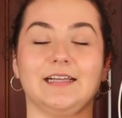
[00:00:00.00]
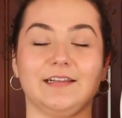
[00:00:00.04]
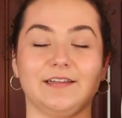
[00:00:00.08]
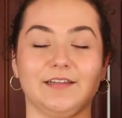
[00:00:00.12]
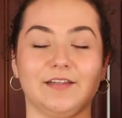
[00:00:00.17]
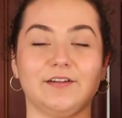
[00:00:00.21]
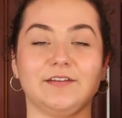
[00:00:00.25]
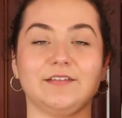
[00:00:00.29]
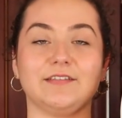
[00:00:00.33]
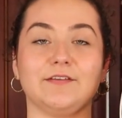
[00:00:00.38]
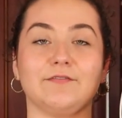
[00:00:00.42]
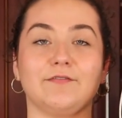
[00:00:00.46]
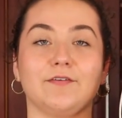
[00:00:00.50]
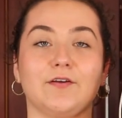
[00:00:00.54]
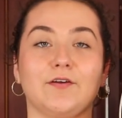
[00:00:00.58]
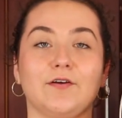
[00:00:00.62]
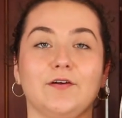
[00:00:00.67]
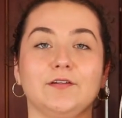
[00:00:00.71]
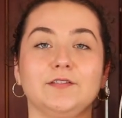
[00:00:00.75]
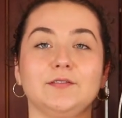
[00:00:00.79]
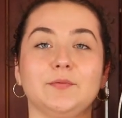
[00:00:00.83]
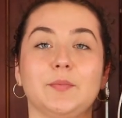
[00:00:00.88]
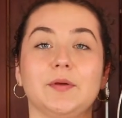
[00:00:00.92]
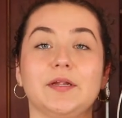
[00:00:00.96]
A little
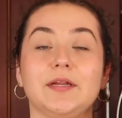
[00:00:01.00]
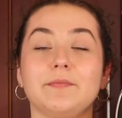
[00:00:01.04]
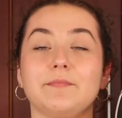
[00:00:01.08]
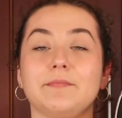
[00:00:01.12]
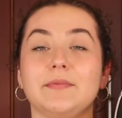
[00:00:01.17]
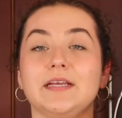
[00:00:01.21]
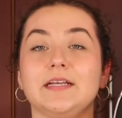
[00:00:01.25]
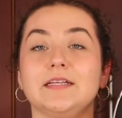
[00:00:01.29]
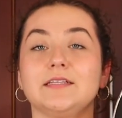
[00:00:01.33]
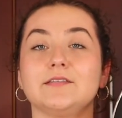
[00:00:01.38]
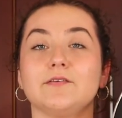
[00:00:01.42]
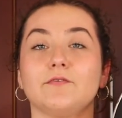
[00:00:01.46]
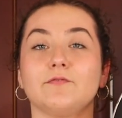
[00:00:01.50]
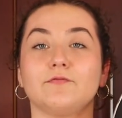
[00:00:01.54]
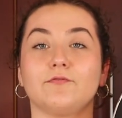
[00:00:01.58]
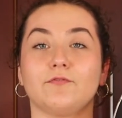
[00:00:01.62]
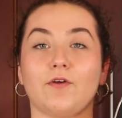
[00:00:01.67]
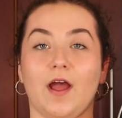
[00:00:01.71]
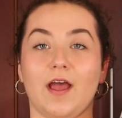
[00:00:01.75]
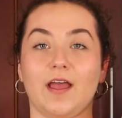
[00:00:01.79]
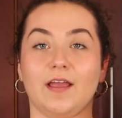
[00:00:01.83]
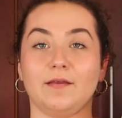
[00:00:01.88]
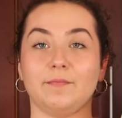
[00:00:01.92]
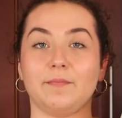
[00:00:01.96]
difficult, but it means
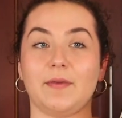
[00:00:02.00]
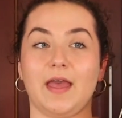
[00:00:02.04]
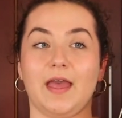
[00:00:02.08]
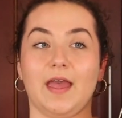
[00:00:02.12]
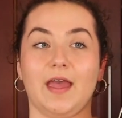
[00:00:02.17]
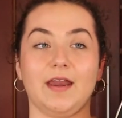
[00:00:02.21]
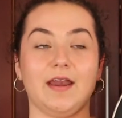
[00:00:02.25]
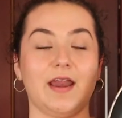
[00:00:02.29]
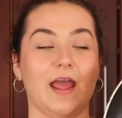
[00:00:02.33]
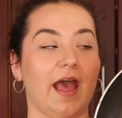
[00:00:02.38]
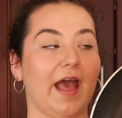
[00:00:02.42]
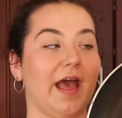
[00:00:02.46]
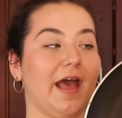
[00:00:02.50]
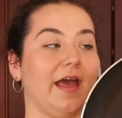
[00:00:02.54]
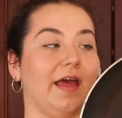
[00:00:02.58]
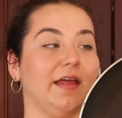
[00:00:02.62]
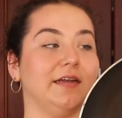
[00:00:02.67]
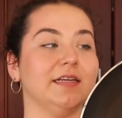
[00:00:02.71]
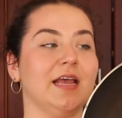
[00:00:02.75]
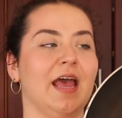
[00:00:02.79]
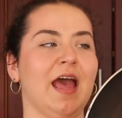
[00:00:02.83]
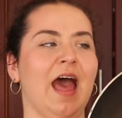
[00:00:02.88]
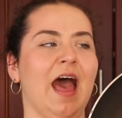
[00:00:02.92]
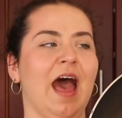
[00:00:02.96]
frying pan,
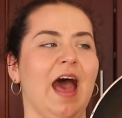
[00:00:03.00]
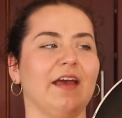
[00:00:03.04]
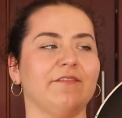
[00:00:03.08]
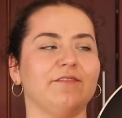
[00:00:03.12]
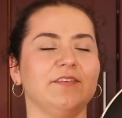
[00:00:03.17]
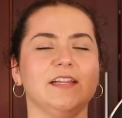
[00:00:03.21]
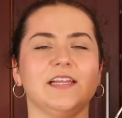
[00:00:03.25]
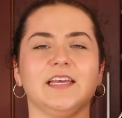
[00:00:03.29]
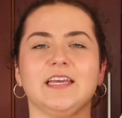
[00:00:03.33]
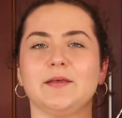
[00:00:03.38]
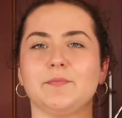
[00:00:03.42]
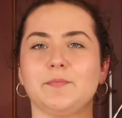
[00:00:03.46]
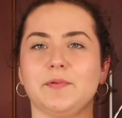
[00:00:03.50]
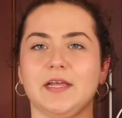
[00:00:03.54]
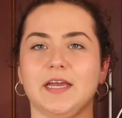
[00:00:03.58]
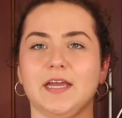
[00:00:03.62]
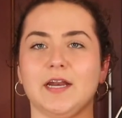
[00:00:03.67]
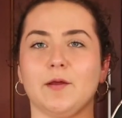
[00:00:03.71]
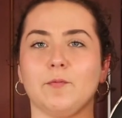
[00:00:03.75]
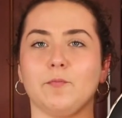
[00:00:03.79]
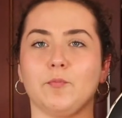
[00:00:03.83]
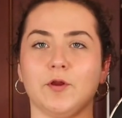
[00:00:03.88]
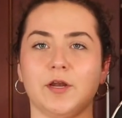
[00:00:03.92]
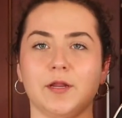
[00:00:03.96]
and I feel like it
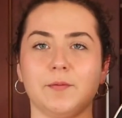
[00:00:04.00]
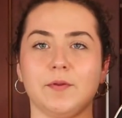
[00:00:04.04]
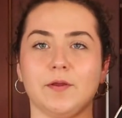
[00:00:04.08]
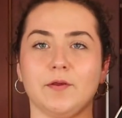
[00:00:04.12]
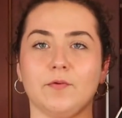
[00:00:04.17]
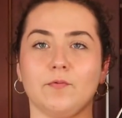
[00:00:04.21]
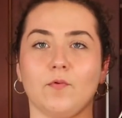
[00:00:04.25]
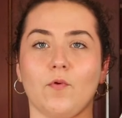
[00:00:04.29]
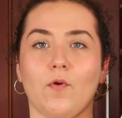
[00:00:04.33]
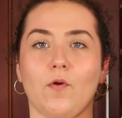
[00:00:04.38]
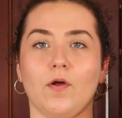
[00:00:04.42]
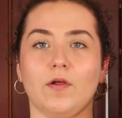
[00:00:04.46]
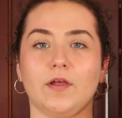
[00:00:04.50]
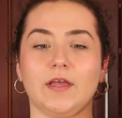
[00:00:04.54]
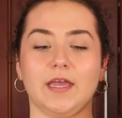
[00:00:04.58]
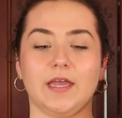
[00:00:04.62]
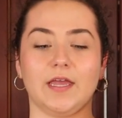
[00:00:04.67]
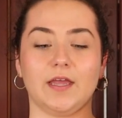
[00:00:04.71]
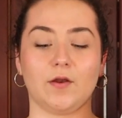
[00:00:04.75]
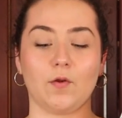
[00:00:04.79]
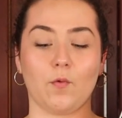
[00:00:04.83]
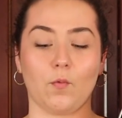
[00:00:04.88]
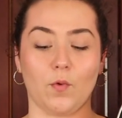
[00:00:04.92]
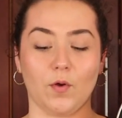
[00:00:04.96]
played a pretty big role
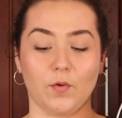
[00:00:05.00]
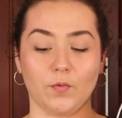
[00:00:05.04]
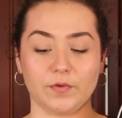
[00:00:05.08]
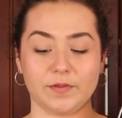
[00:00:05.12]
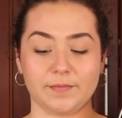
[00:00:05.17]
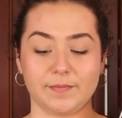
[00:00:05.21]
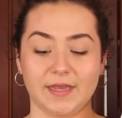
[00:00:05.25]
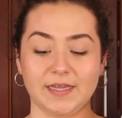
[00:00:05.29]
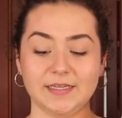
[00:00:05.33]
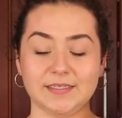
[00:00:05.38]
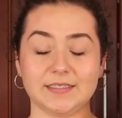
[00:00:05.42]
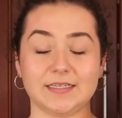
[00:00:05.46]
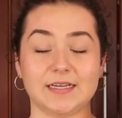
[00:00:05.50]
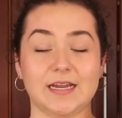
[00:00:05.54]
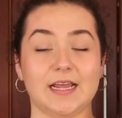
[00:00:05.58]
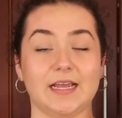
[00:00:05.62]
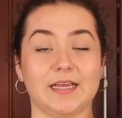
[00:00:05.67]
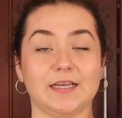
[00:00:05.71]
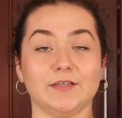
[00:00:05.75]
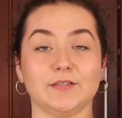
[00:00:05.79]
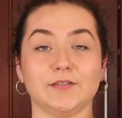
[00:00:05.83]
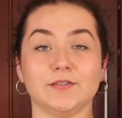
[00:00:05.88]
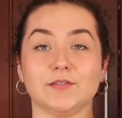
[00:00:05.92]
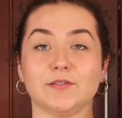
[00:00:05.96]
in what we made
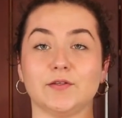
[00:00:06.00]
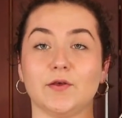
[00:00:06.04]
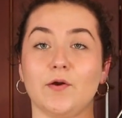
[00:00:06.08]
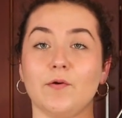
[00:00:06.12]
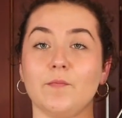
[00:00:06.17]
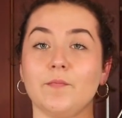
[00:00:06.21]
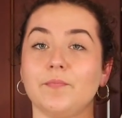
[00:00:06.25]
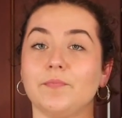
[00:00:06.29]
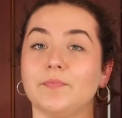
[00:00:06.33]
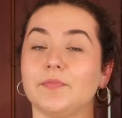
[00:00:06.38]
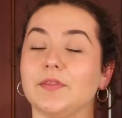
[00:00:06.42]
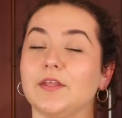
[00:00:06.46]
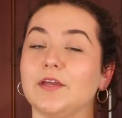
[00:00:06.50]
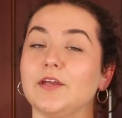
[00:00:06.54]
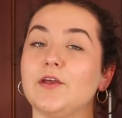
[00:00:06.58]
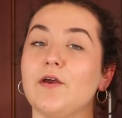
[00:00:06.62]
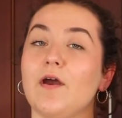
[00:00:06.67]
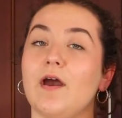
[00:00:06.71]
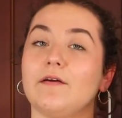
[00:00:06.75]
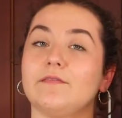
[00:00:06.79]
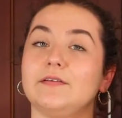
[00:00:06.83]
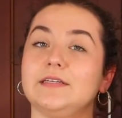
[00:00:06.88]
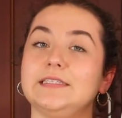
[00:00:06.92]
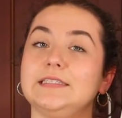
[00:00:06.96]
today. So there
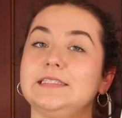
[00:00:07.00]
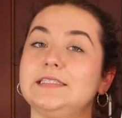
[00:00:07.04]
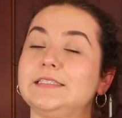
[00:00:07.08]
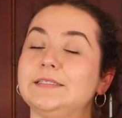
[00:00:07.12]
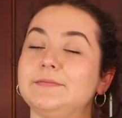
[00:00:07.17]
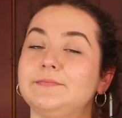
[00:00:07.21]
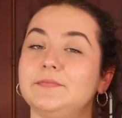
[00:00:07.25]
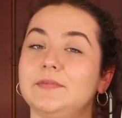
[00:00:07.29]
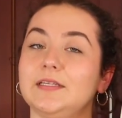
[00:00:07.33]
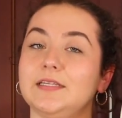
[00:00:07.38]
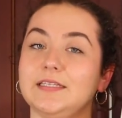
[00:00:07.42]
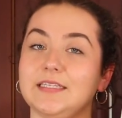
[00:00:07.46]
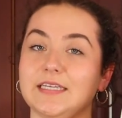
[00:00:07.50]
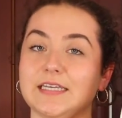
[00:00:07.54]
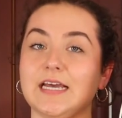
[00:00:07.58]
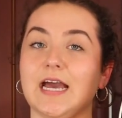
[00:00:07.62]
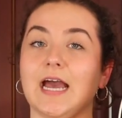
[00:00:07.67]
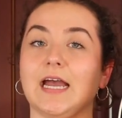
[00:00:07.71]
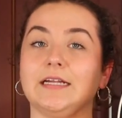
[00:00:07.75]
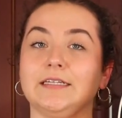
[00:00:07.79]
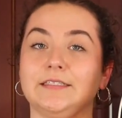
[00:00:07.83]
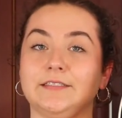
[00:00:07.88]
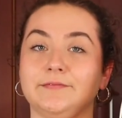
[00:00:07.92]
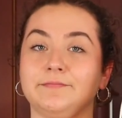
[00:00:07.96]
you have it.
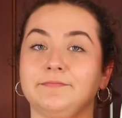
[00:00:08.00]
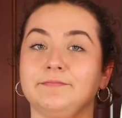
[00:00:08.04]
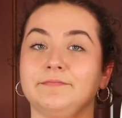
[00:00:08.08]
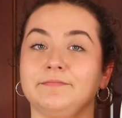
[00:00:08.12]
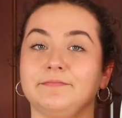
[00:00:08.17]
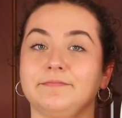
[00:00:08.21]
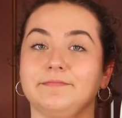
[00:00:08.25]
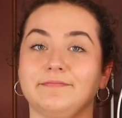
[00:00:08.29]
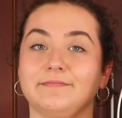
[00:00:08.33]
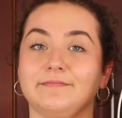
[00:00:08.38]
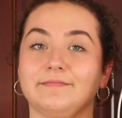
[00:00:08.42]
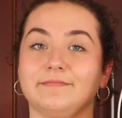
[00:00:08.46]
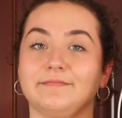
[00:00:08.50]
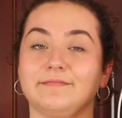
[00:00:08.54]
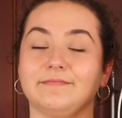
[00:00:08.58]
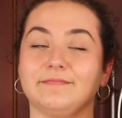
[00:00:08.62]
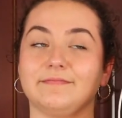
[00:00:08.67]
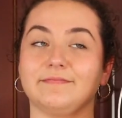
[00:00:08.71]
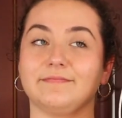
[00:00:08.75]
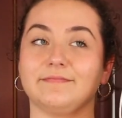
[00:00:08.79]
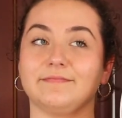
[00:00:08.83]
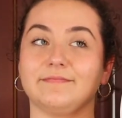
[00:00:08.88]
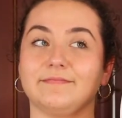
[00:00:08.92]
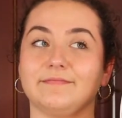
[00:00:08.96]
TIGANJ.
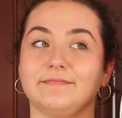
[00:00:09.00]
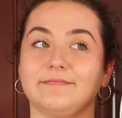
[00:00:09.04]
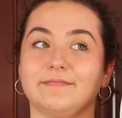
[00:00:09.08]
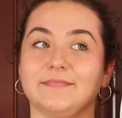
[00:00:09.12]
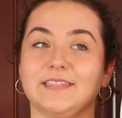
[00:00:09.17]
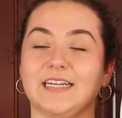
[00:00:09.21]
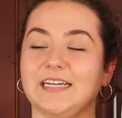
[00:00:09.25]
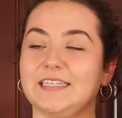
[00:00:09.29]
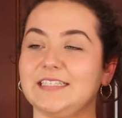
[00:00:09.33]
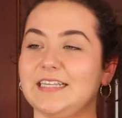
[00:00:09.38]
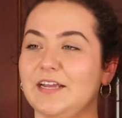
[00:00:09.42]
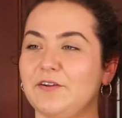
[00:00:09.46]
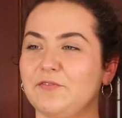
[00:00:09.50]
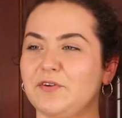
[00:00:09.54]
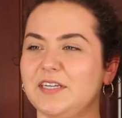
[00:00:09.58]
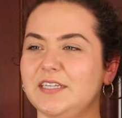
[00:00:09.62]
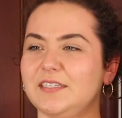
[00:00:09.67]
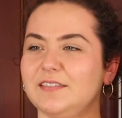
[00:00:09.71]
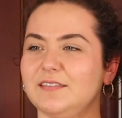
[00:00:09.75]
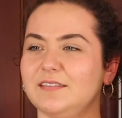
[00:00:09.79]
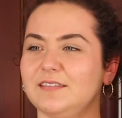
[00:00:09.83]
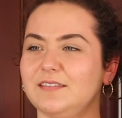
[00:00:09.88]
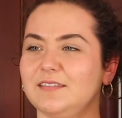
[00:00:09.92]
Did I say it right?